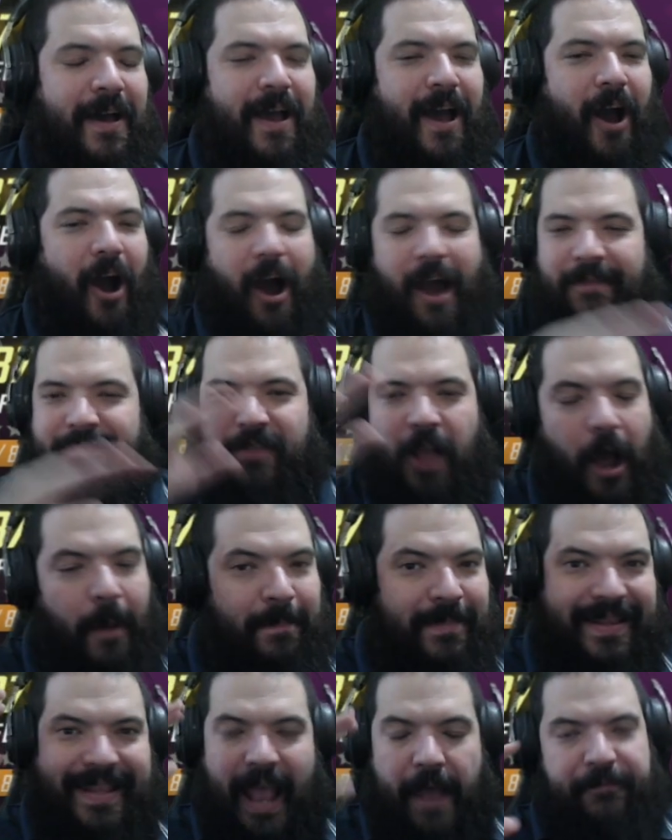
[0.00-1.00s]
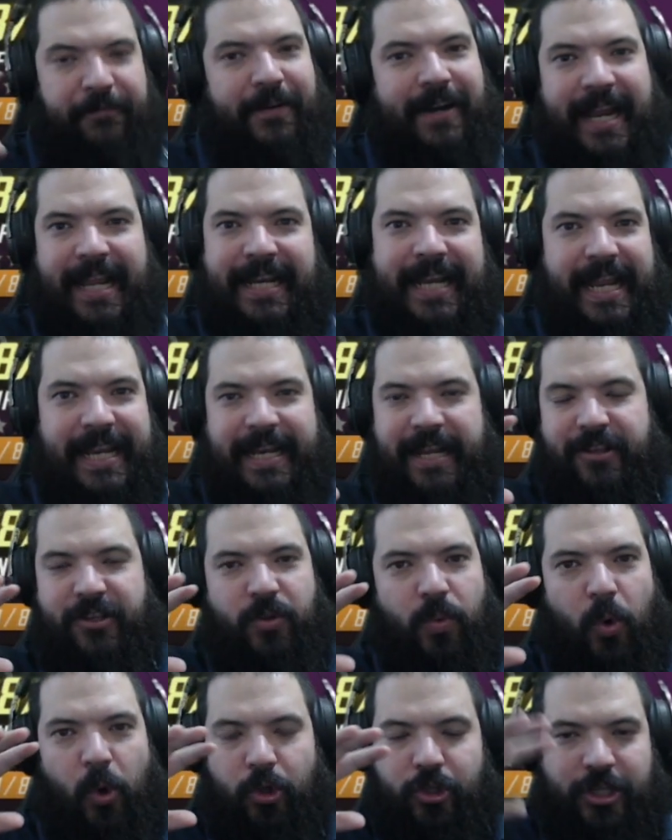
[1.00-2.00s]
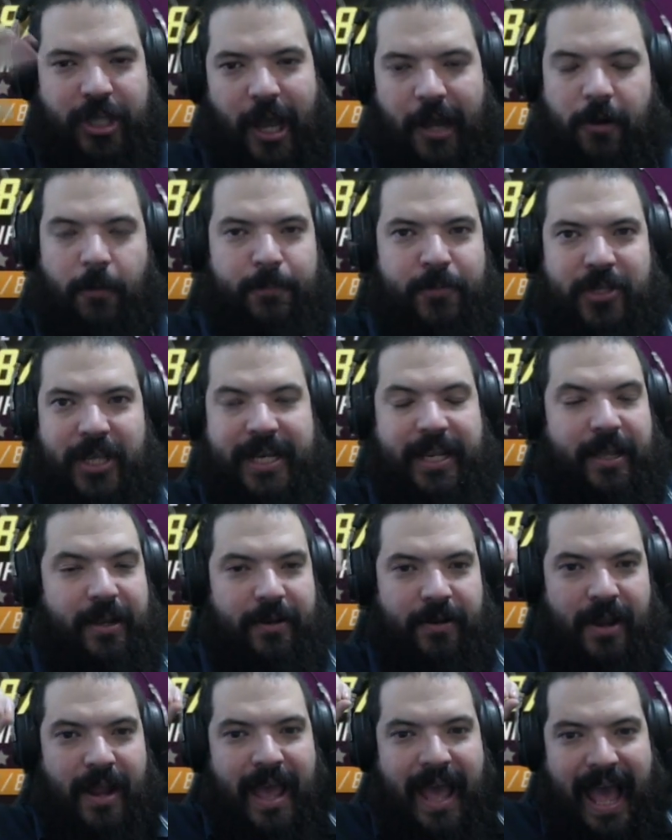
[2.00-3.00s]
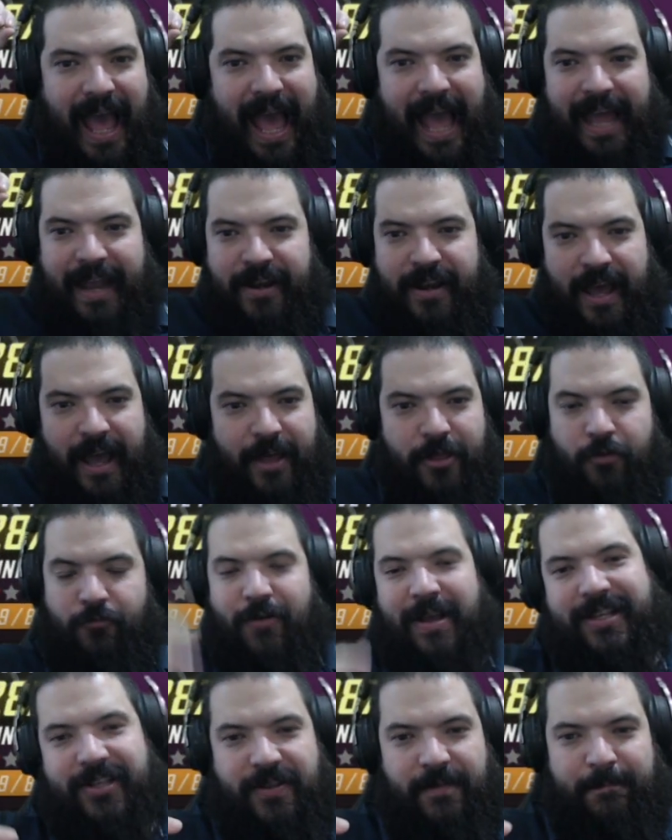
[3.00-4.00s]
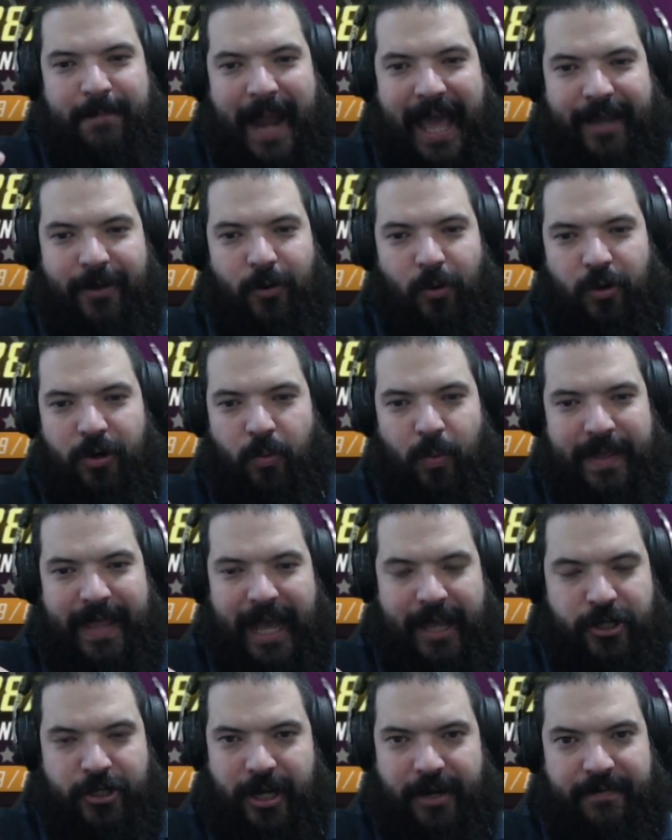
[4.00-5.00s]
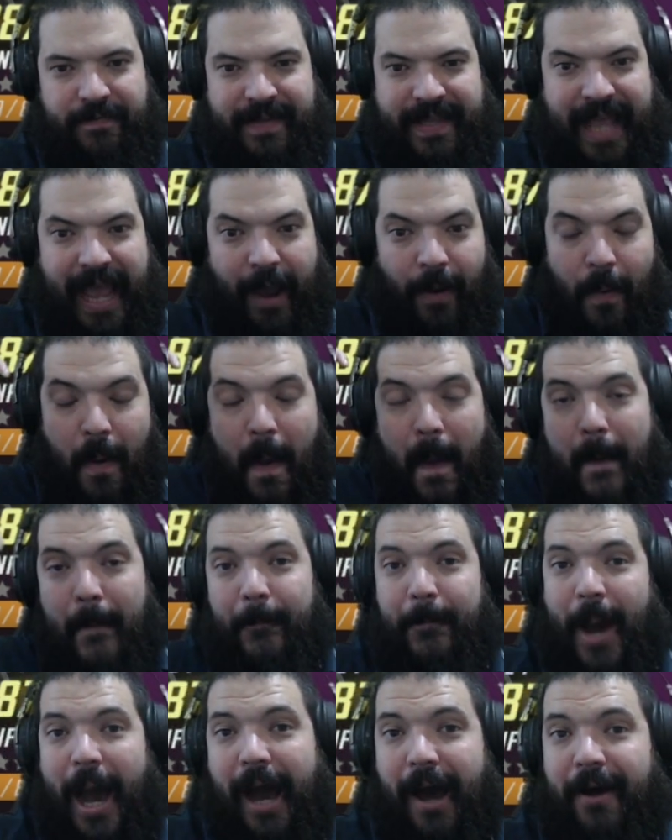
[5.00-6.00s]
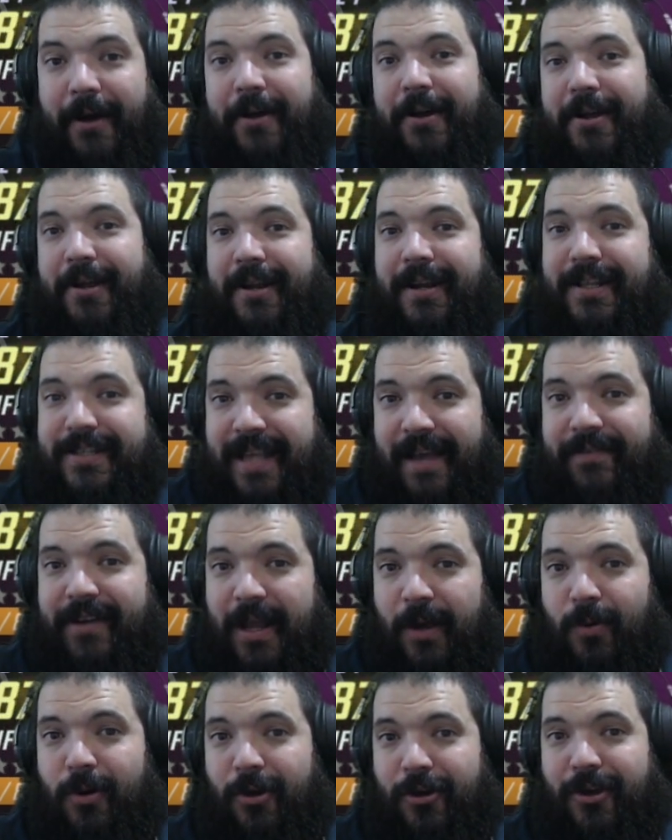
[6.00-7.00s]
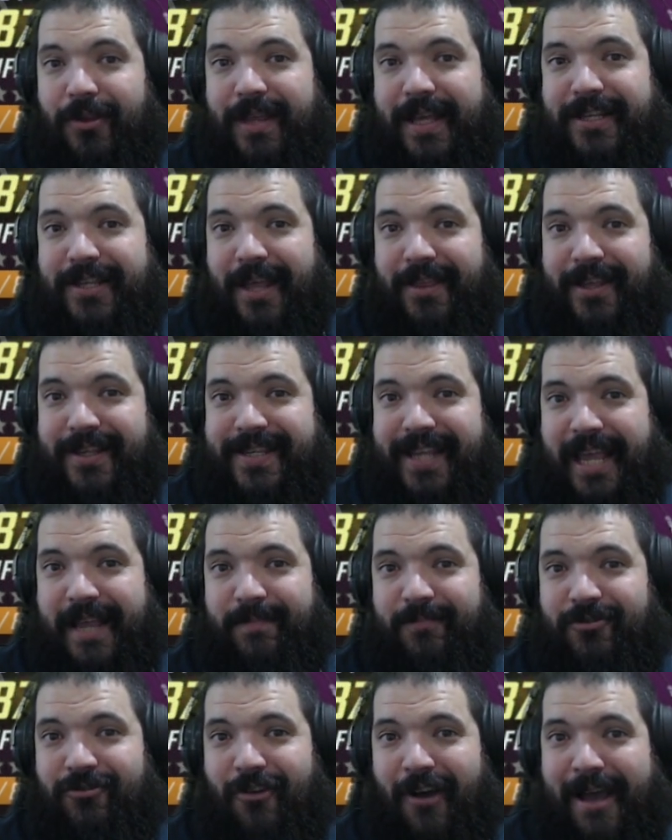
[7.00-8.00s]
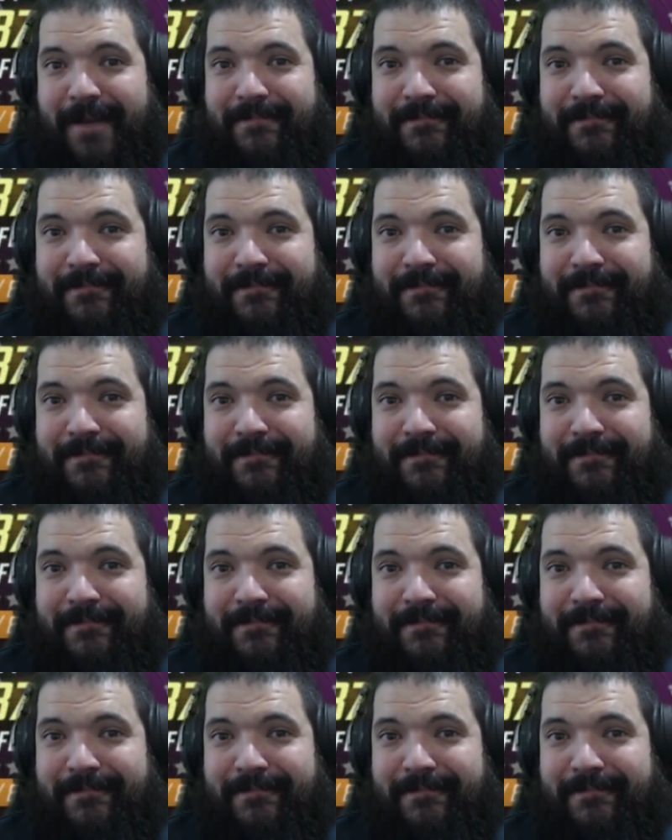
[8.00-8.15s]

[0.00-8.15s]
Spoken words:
I'm definitely leaning towards Cull Obsidian and the rest of Black Order without a shadow of a doubt. But let's have a little look at these other teams, right?